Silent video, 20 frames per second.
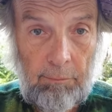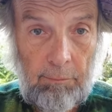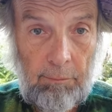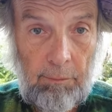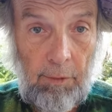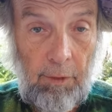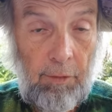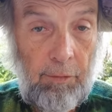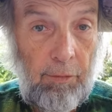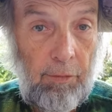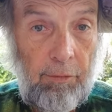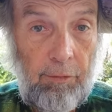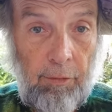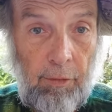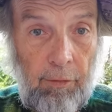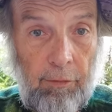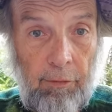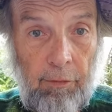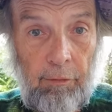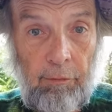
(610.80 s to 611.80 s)

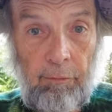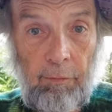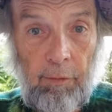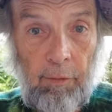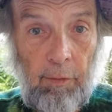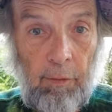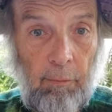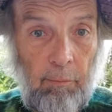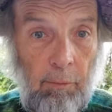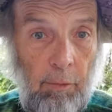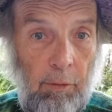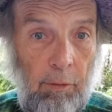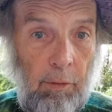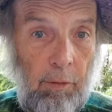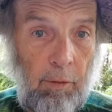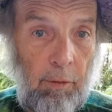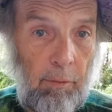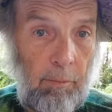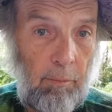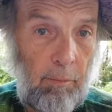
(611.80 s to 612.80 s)
Hashi-san's is feeling
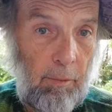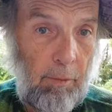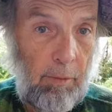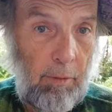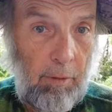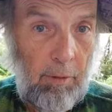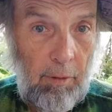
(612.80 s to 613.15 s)
more and more